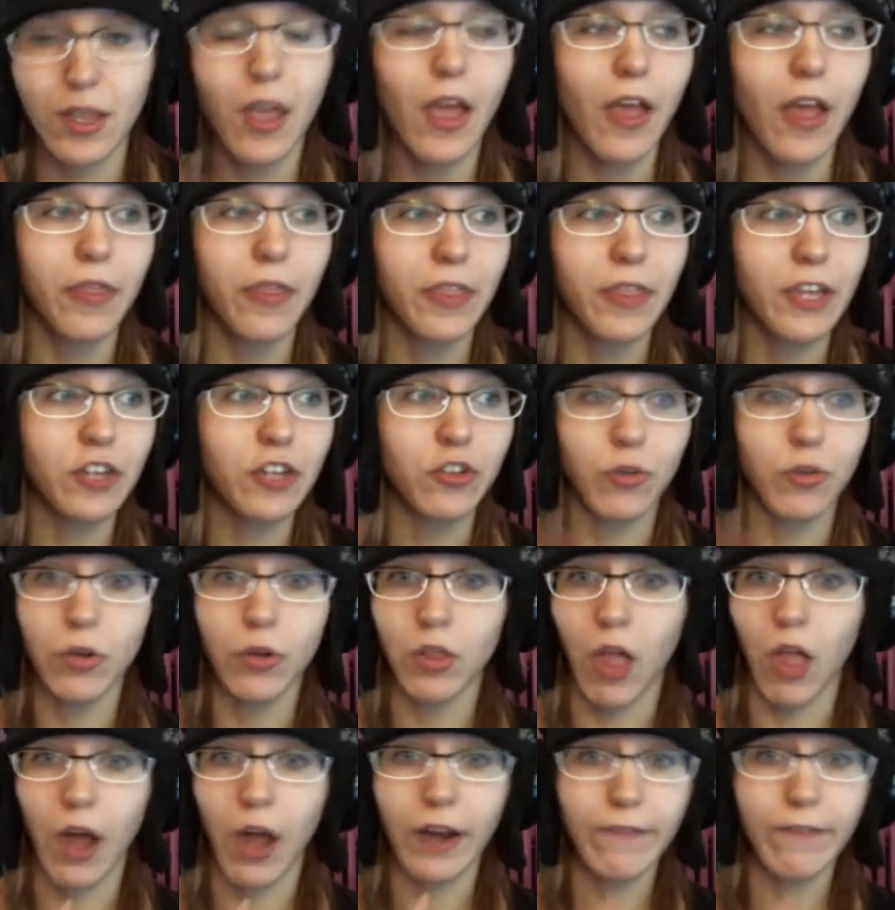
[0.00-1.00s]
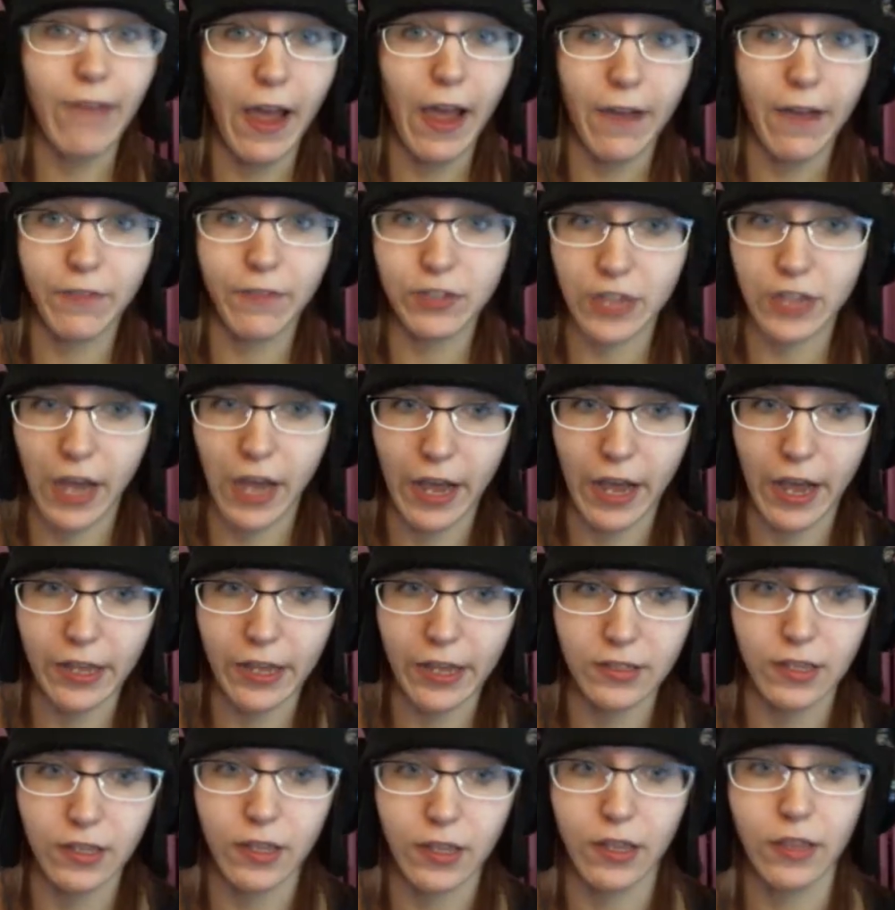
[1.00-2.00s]
They do a lot of
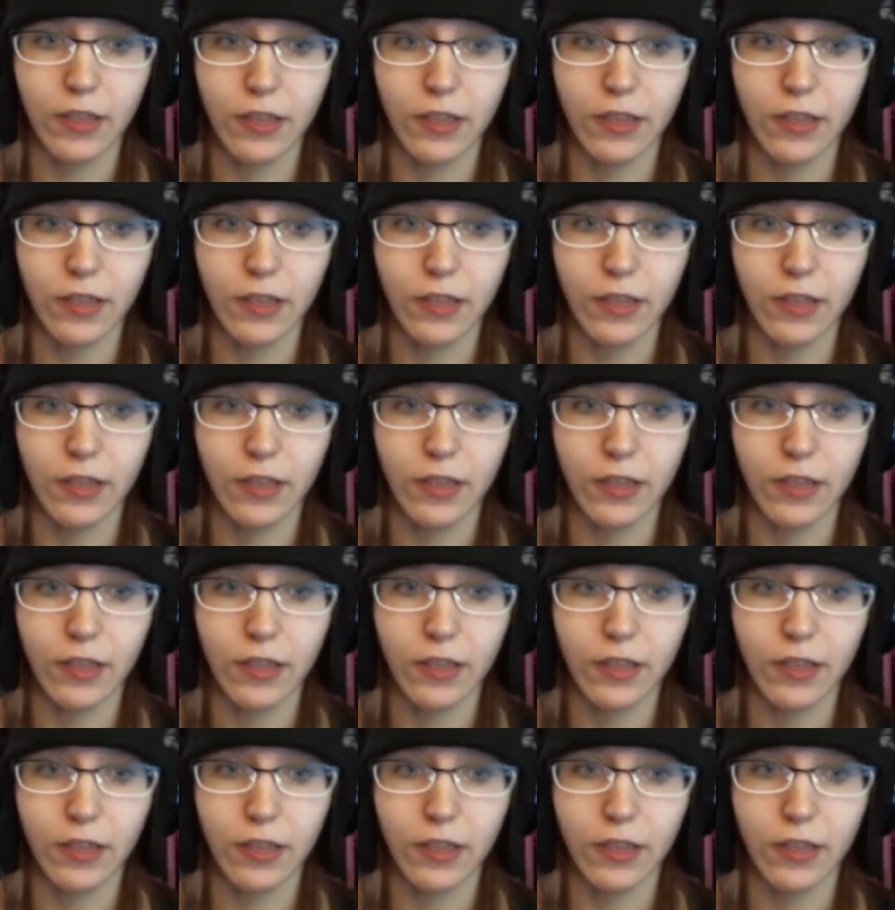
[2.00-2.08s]
advertising.